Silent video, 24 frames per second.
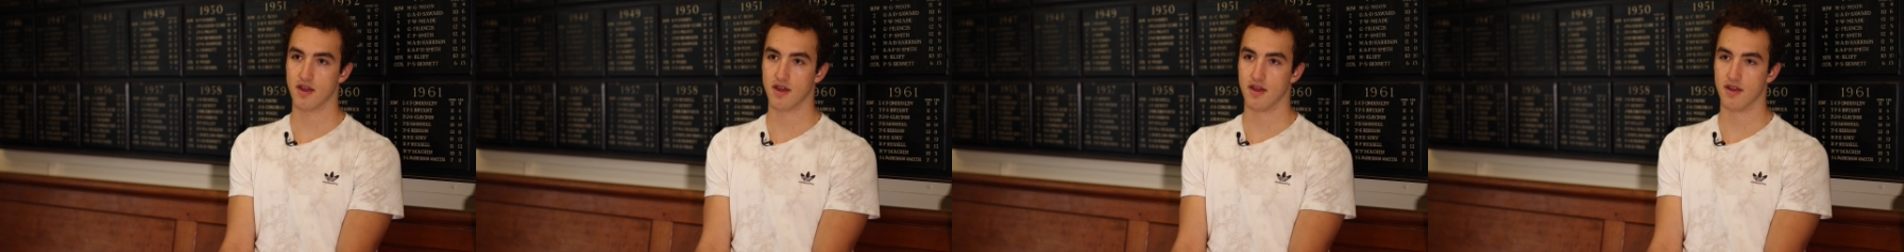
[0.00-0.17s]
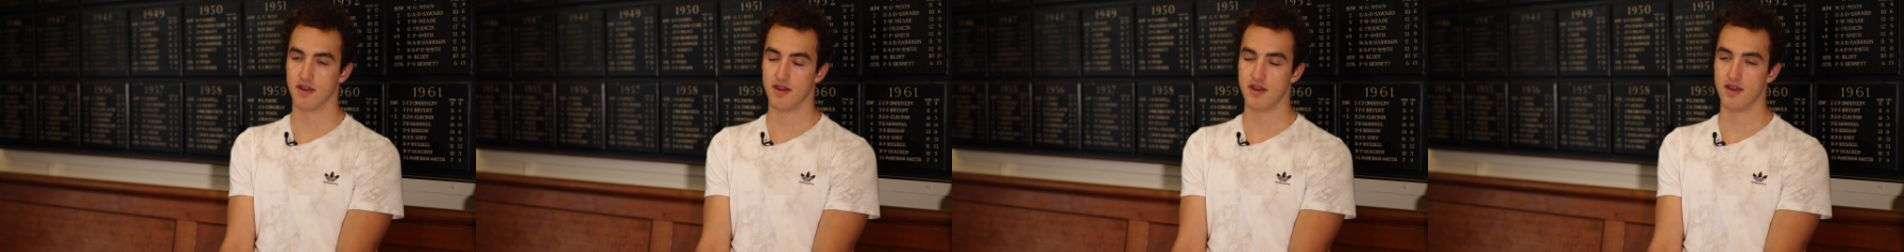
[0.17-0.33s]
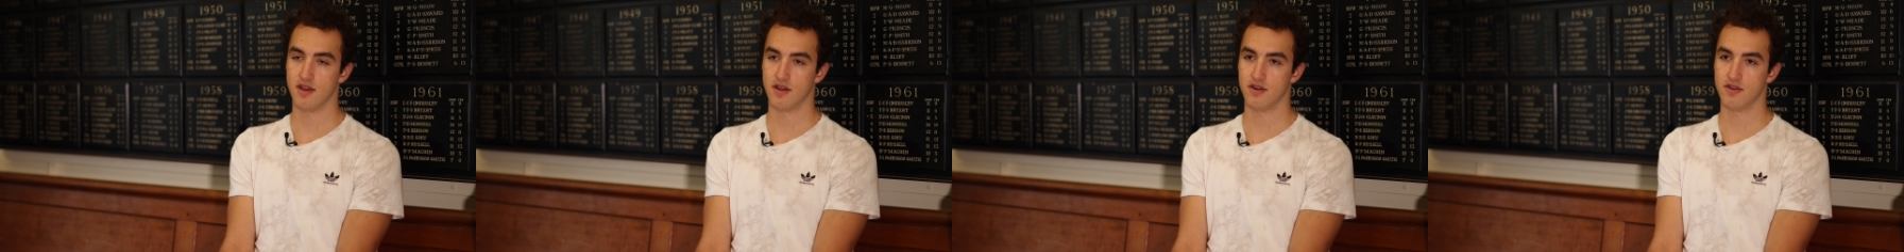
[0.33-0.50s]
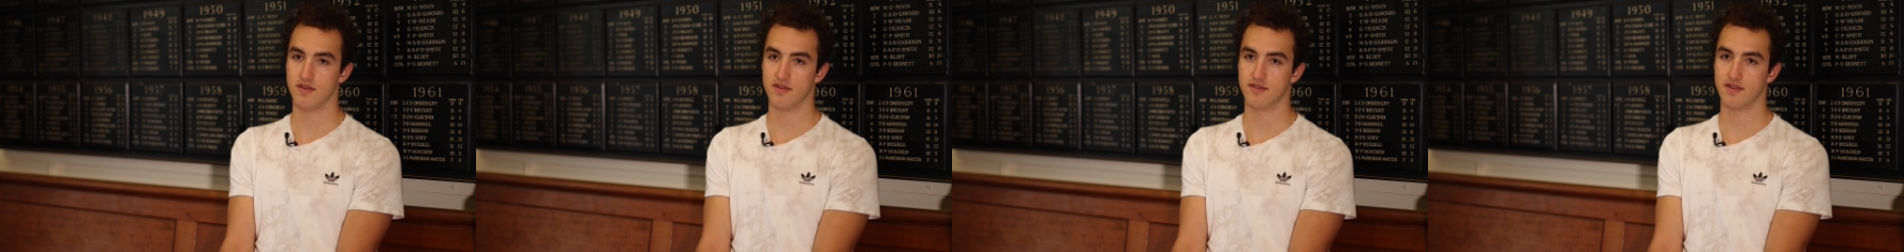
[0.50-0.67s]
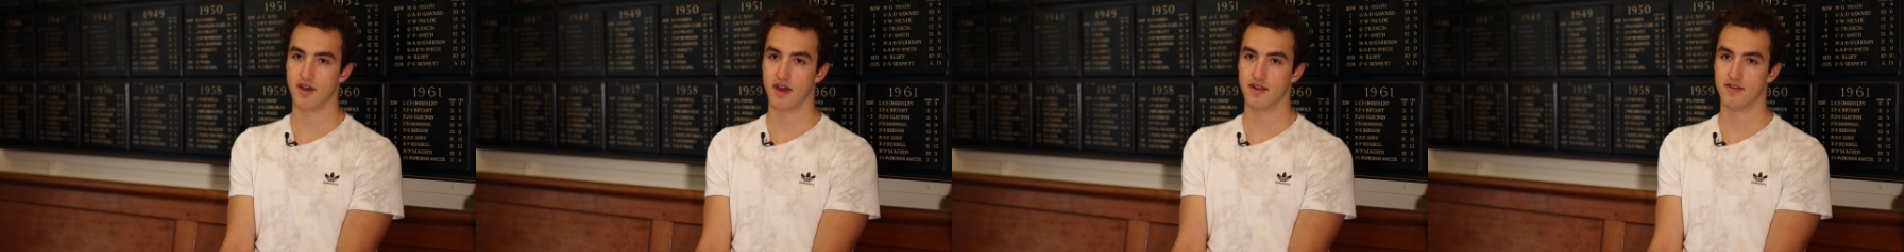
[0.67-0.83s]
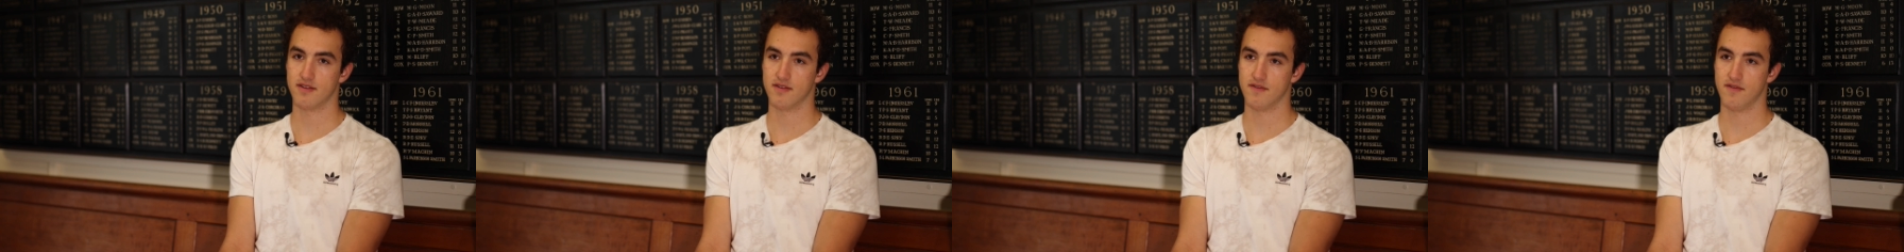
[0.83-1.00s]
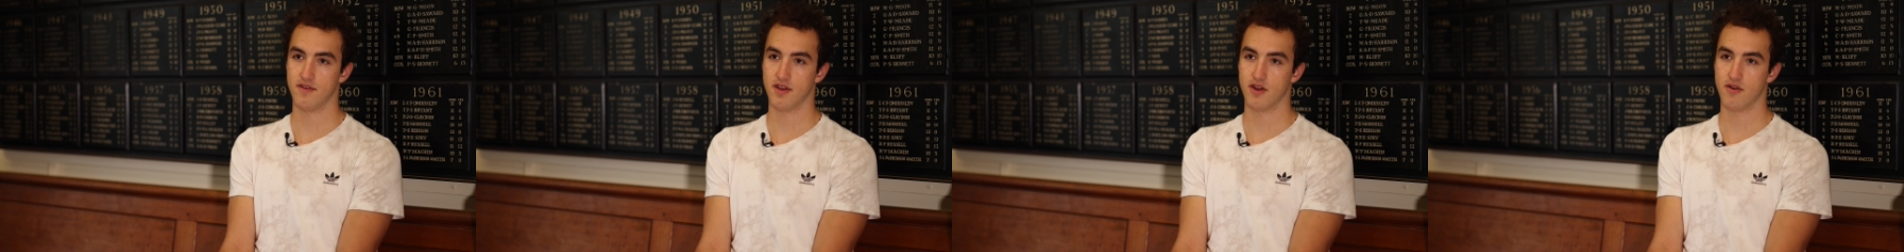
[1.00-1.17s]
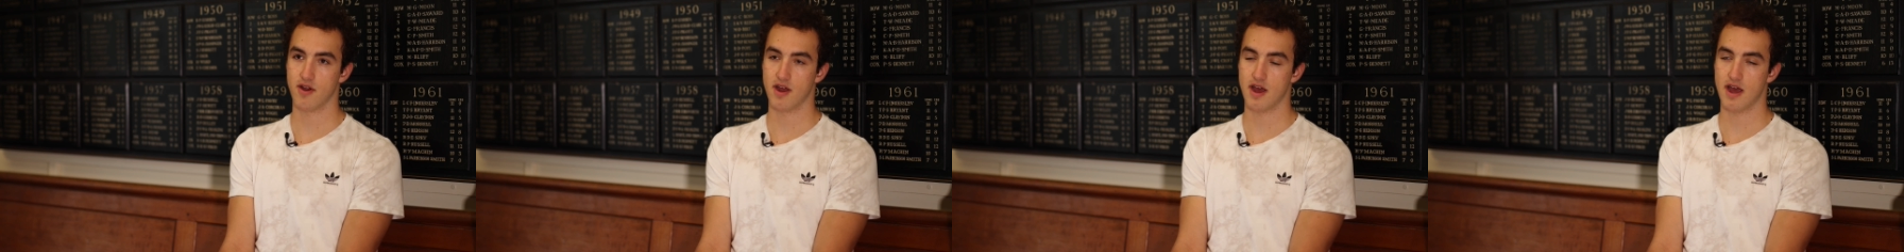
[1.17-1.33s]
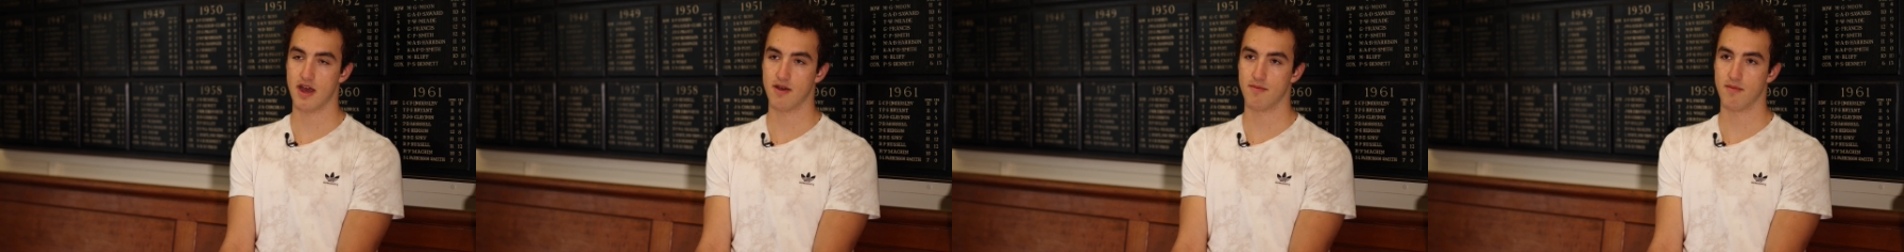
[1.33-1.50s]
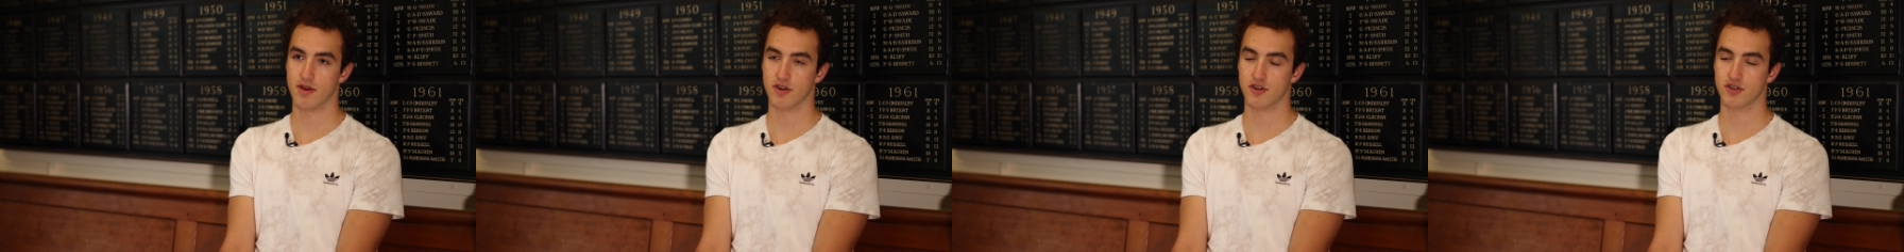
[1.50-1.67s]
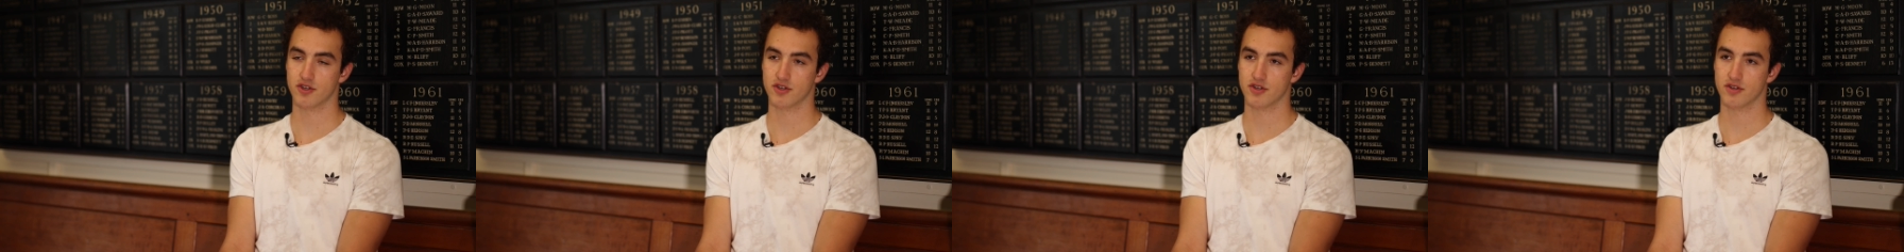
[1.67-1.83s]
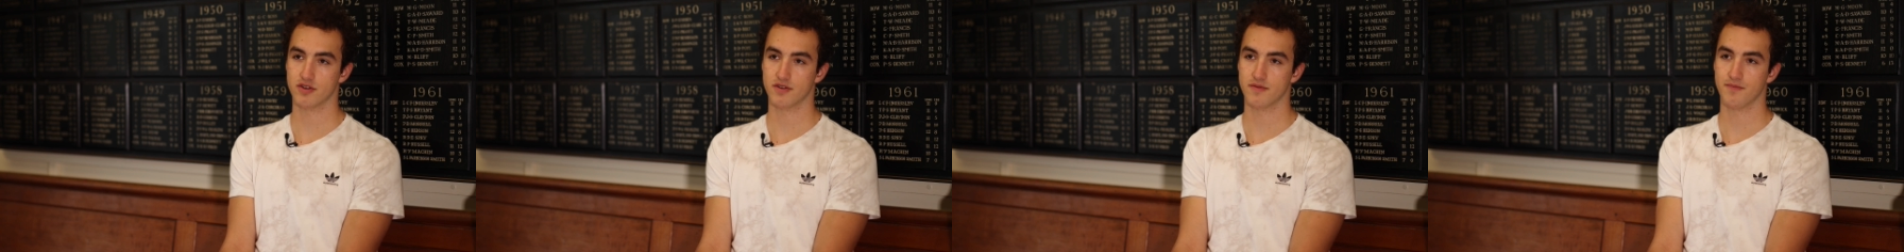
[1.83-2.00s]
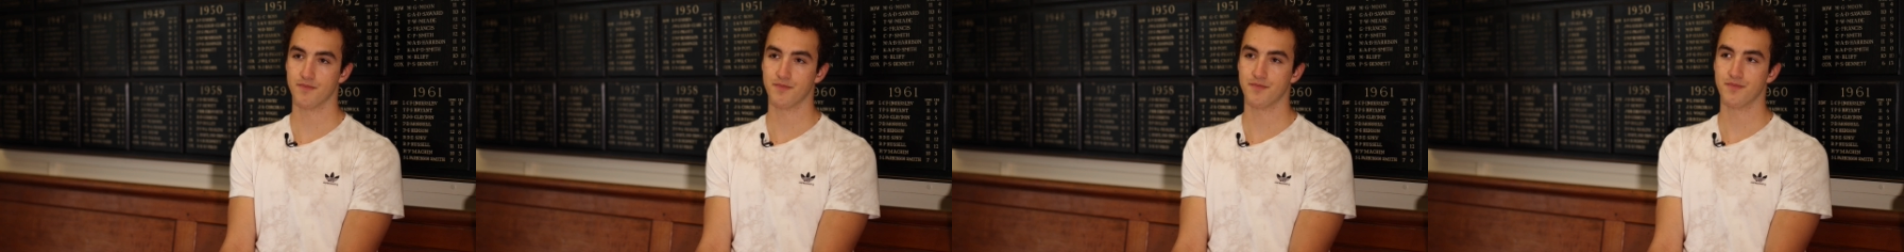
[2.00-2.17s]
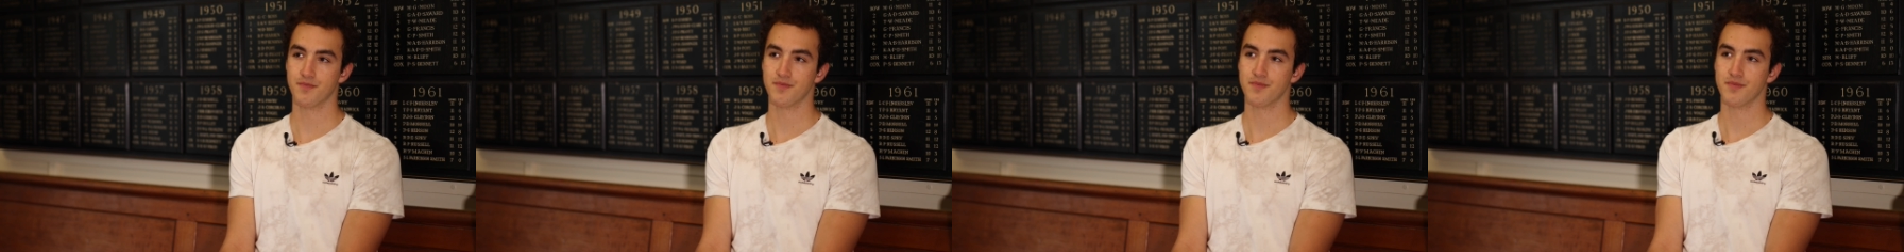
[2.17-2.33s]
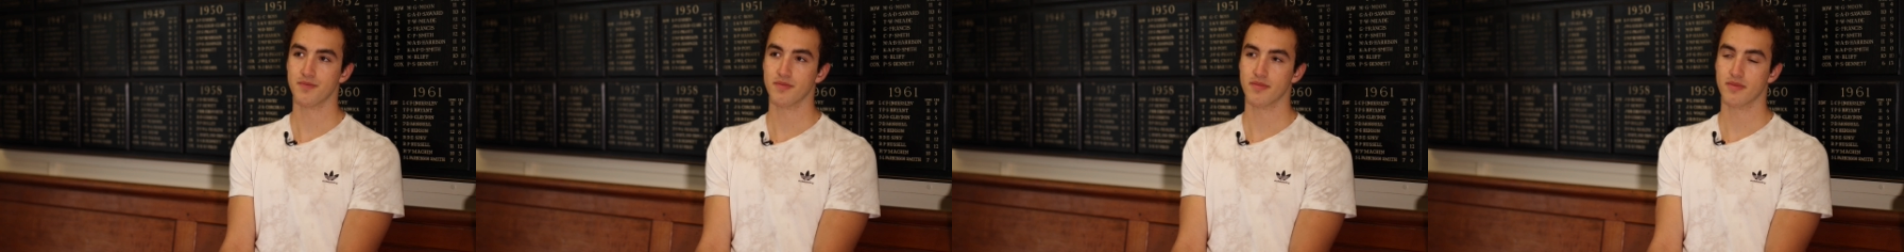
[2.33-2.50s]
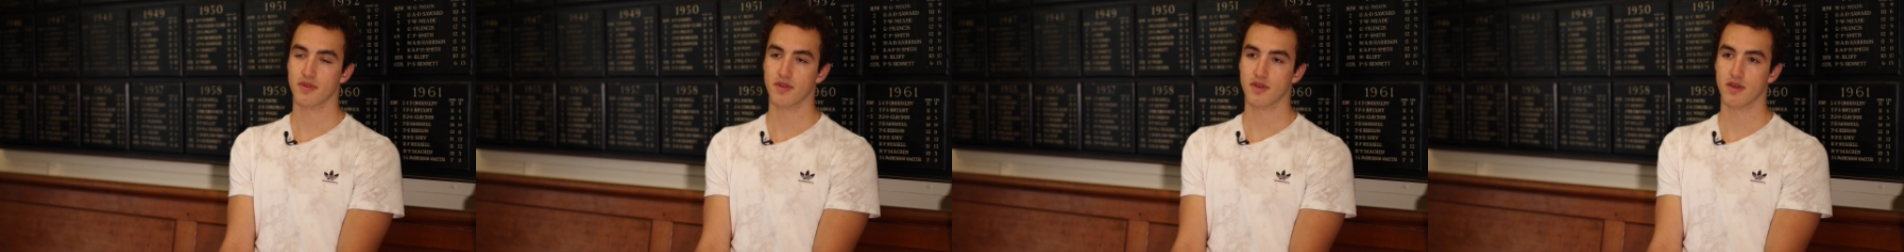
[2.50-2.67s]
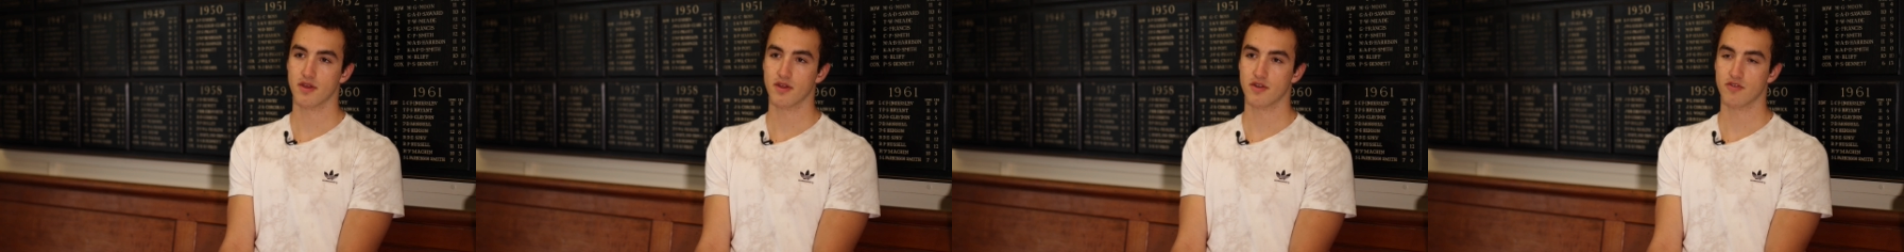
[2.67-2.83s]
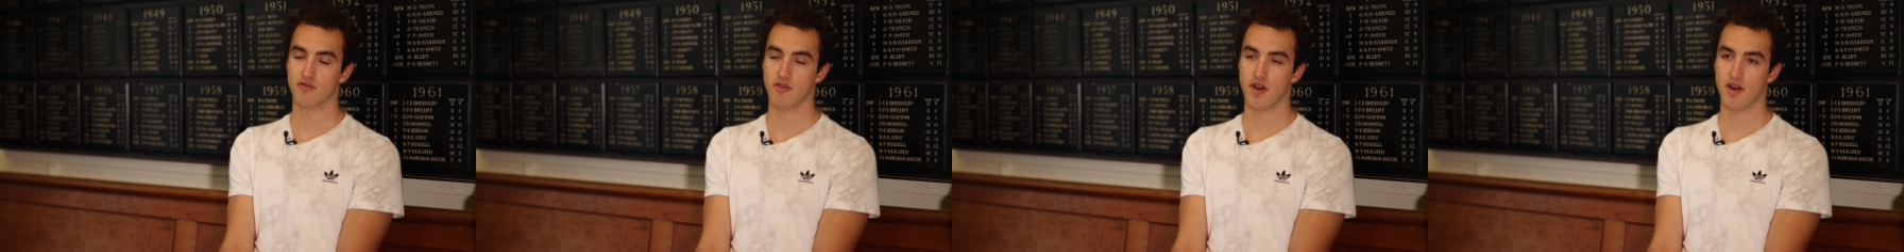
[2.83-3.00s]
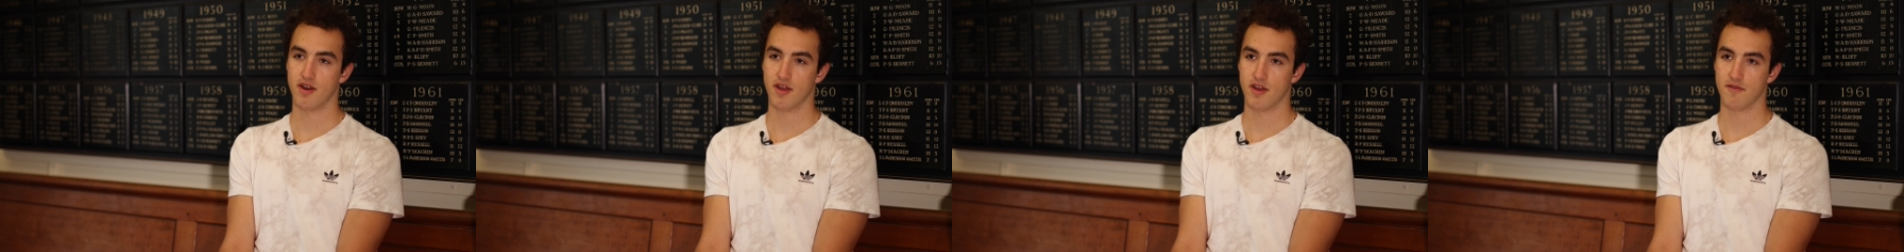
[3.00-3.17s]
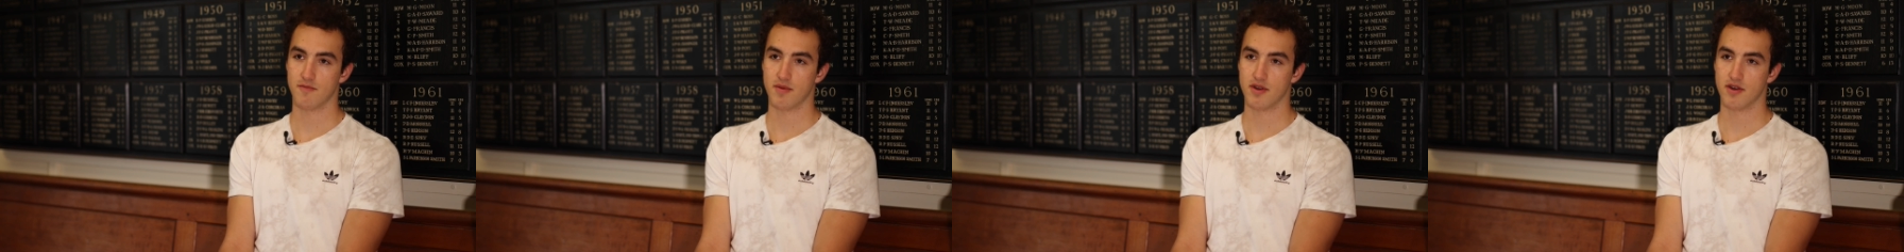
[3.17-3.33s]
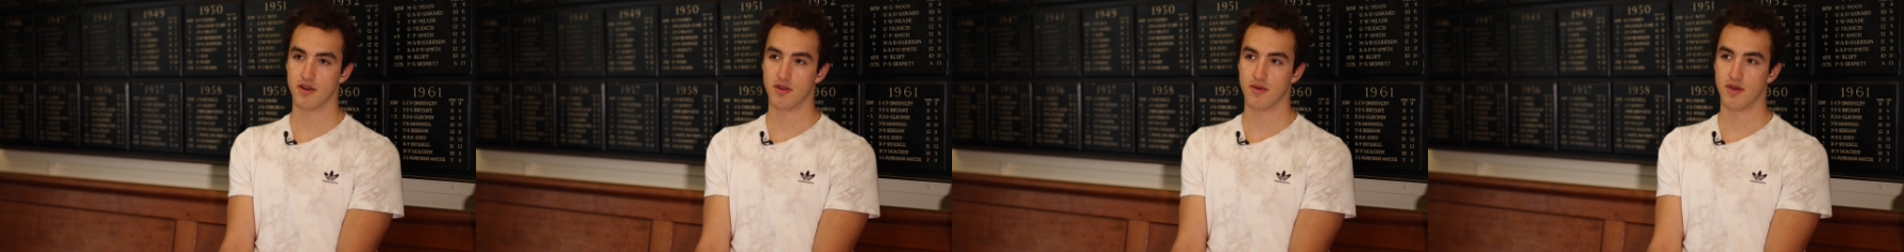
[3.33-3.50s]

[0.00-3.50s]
uh, you can use that to figure out how much training I've been